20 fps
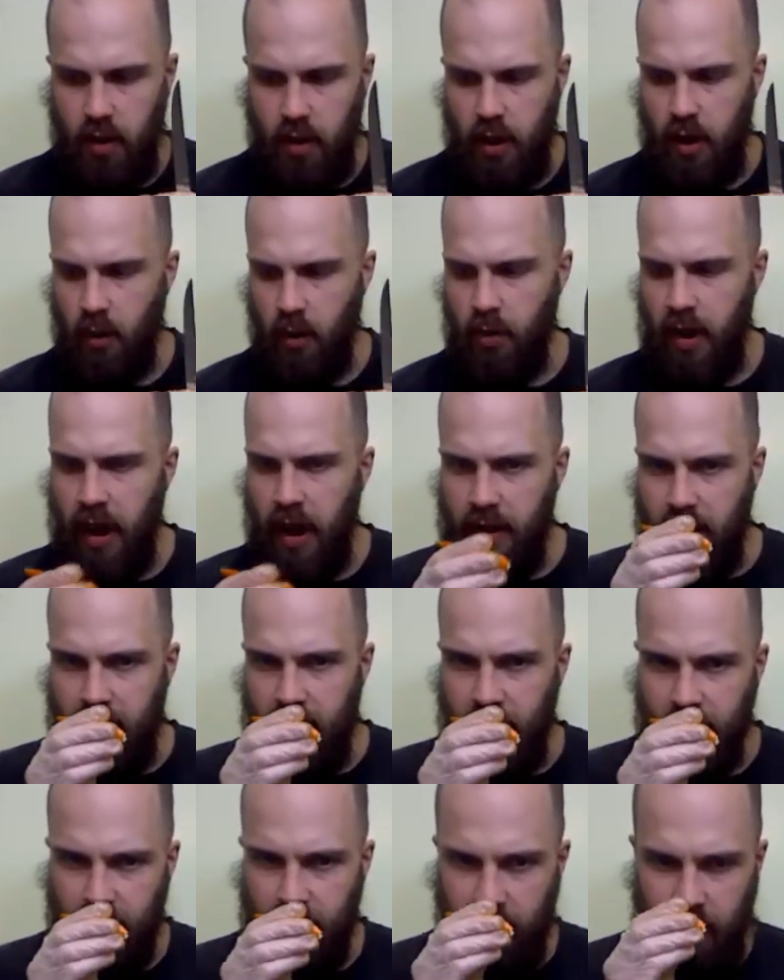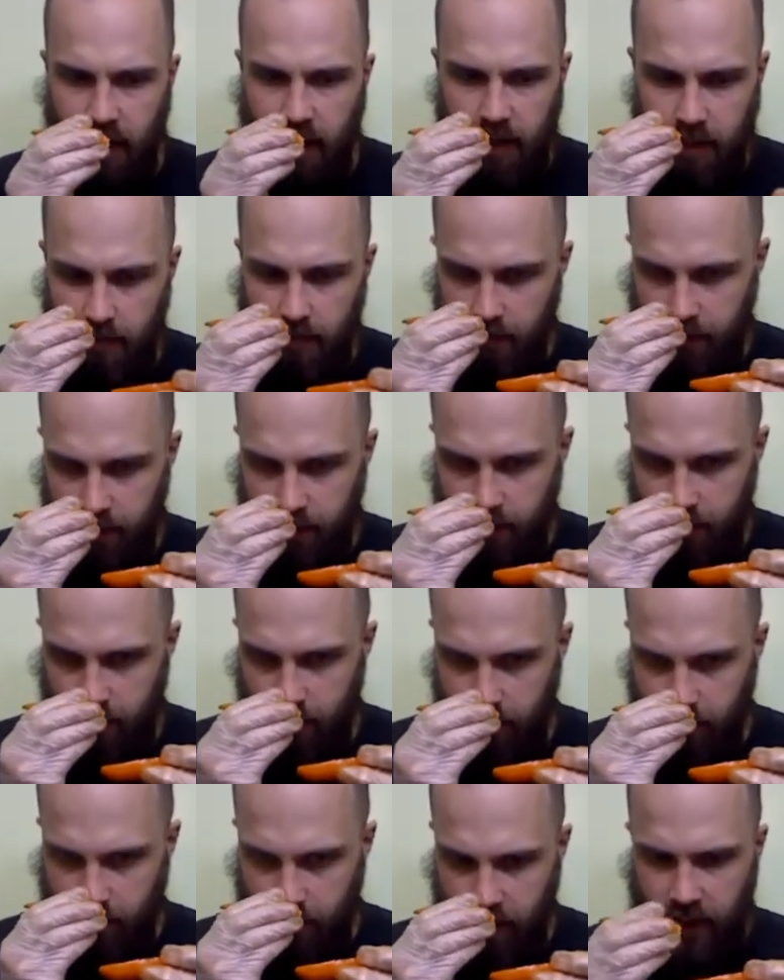Oh yeah, they definitely
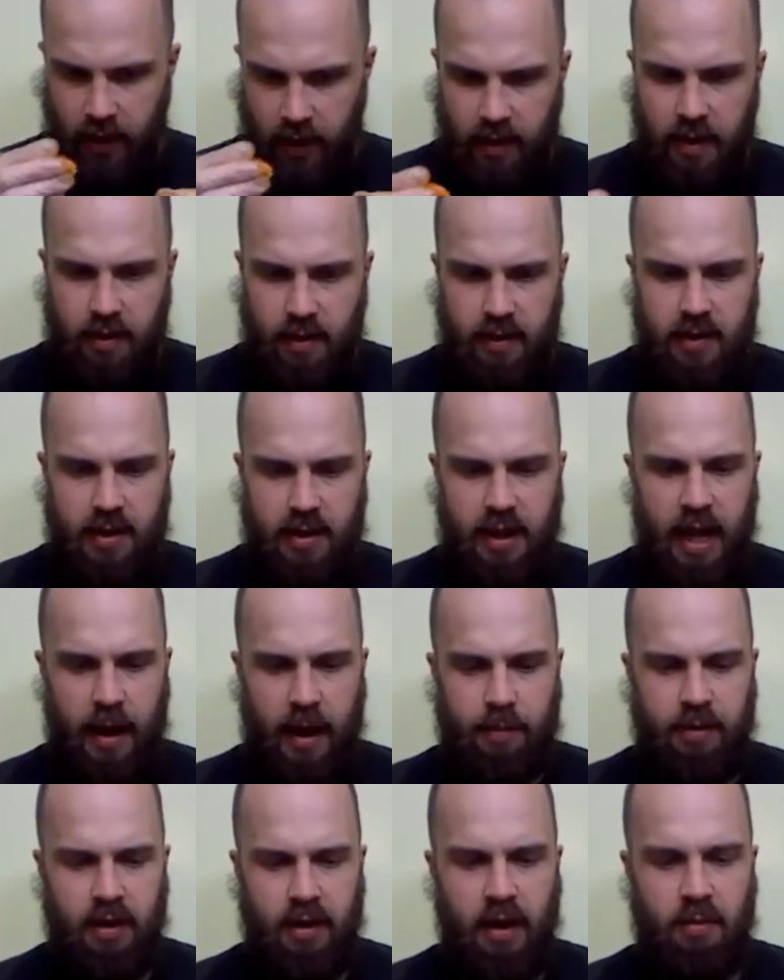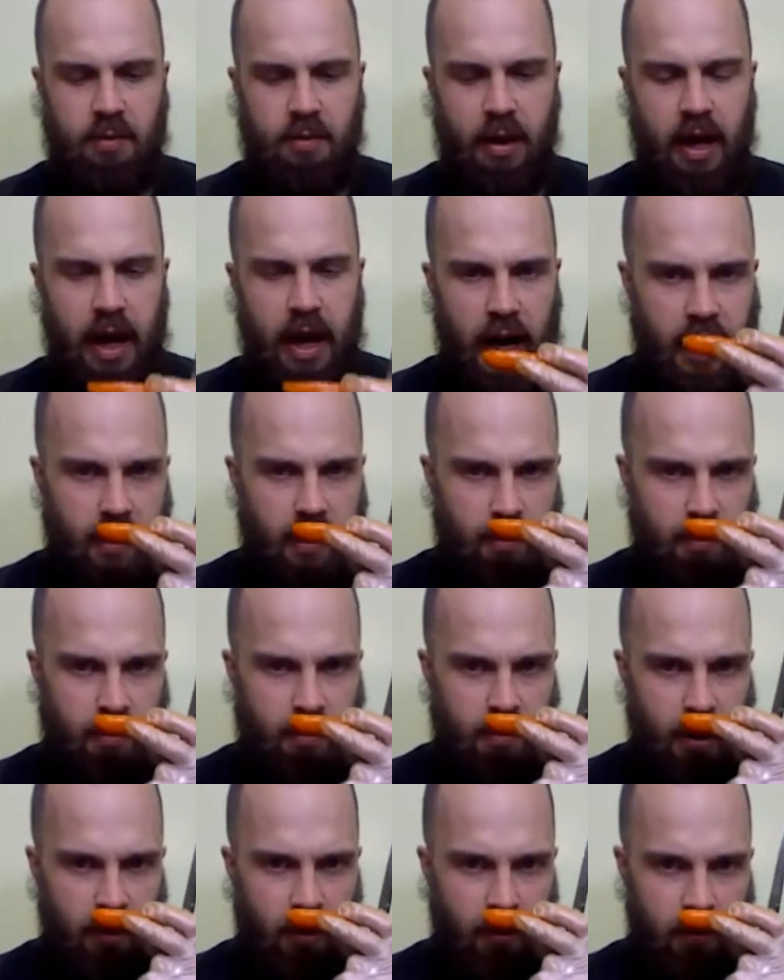got the capsicum bacatum
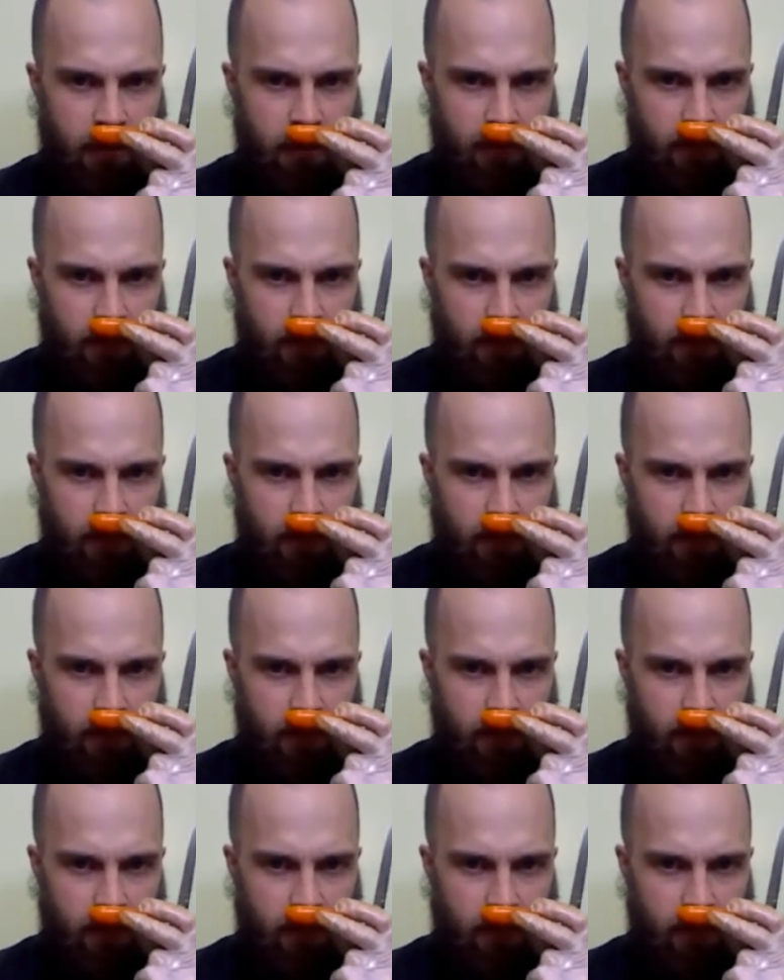smell.